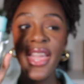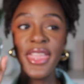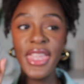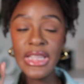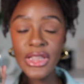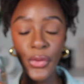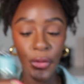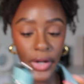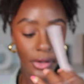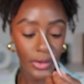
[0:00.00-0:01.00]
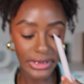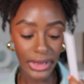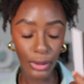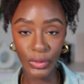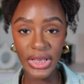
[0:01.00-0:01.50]
This fragrance,
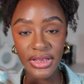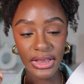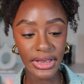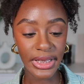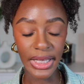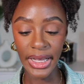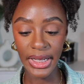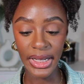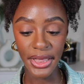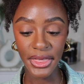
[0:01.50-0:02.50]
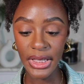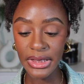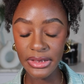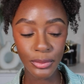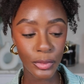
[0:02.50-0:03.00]
I recently got it. I think
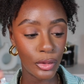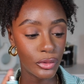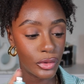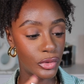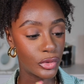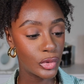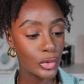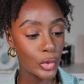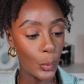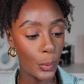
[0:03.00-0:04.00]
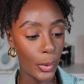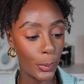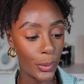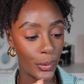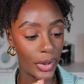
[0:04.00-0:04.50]
it smells super
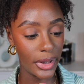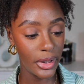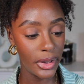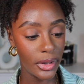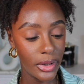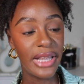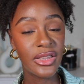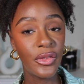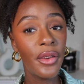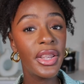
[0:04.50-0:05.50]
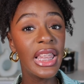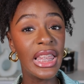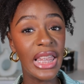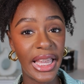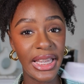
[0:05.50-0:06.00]
pretty. It's a very
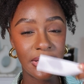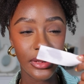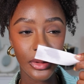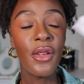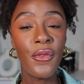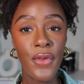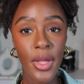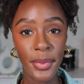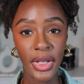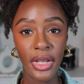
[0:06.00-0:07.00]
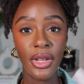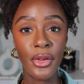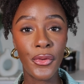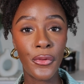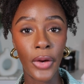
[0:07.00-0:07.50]
light, feminine
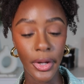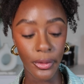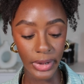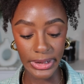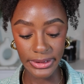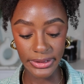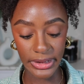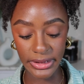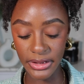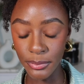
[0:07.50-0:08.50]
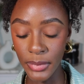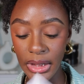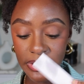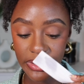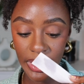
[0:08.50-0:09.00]
fragrance. It
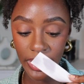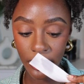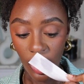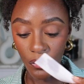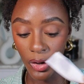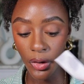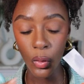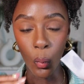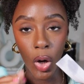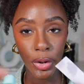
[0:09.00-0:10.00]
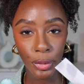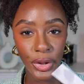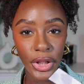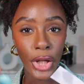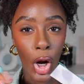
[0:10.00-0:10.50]
smells like a very
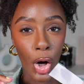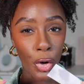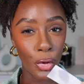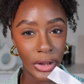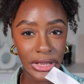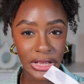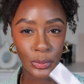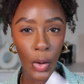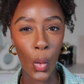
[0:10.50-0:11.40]
watery, crisp,